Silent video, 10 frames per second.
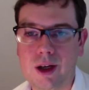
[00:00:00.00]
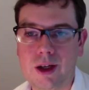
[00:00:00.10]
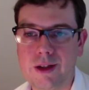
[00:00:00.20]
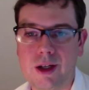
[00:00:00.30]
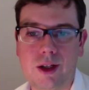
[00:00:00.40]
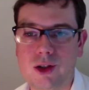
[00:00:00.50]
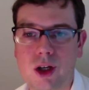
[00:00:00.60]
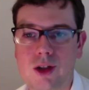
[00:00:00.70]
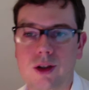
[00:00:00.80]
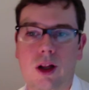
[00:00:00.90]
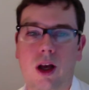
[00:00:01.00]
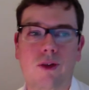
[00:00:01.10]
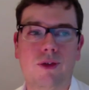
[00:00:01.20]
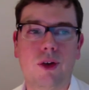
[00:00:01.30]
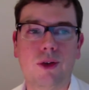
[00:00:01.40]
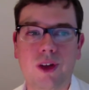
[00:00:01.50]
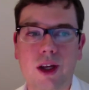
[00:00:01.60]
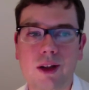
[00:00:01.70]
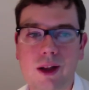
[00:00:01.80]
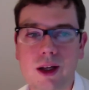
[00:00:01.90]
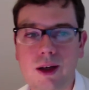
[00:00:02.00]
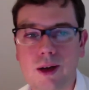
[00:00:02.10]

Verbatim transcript: he said it changed his life so secondly